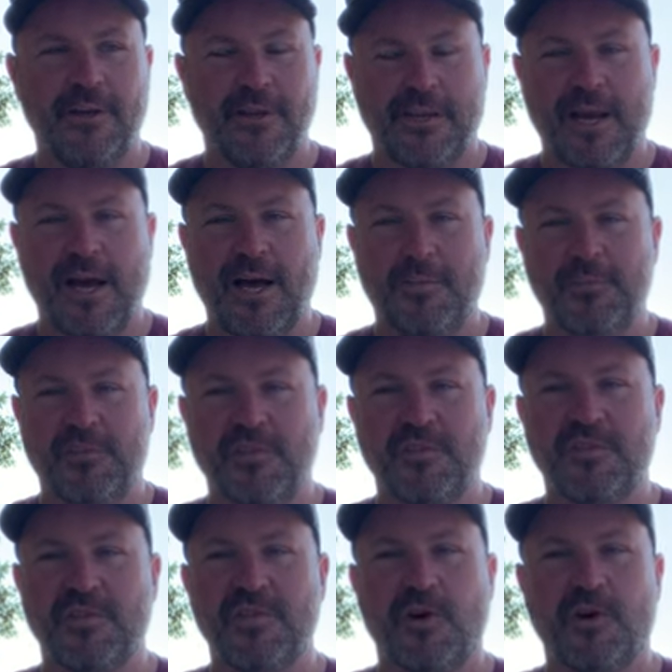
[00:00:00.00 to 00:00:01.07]
the cabs
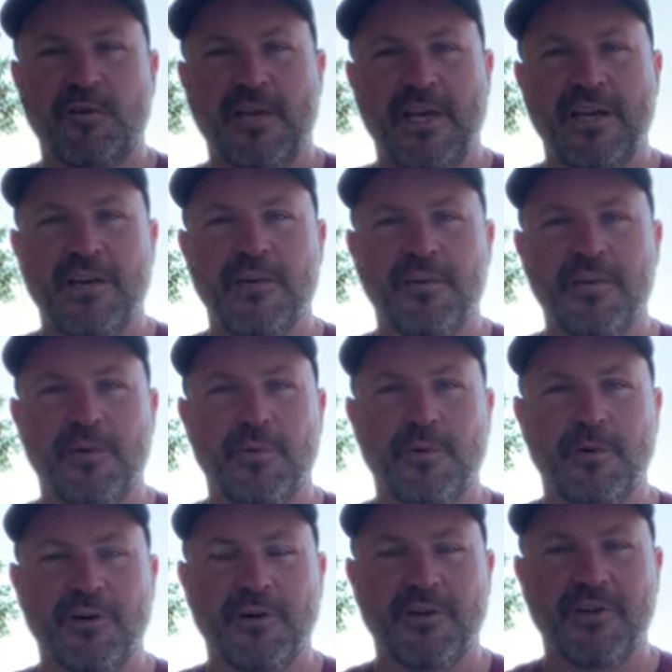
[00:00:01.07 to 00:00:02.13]
of Star Lane and
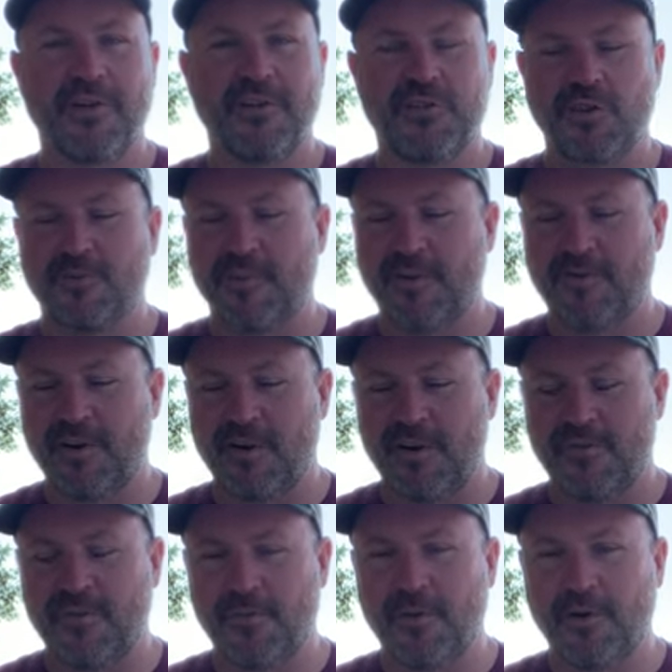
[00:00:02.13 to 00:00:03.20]
Deerberg should be
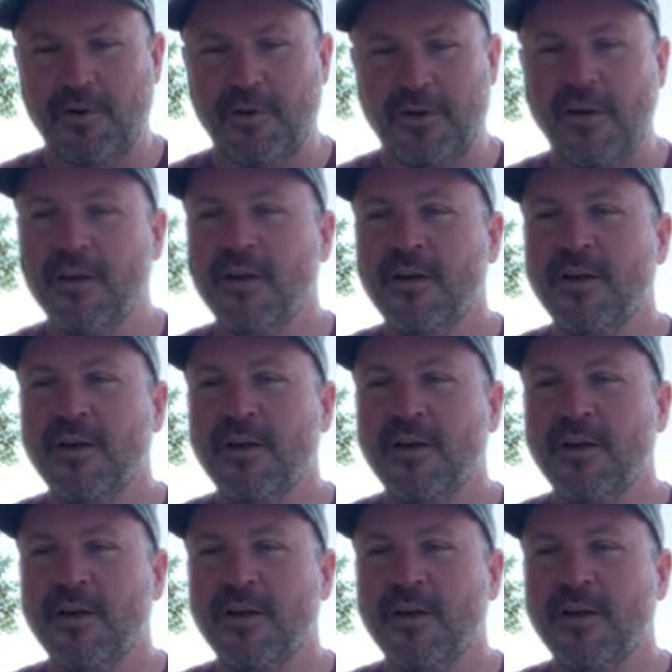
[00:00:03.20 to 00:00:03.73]
very familiar.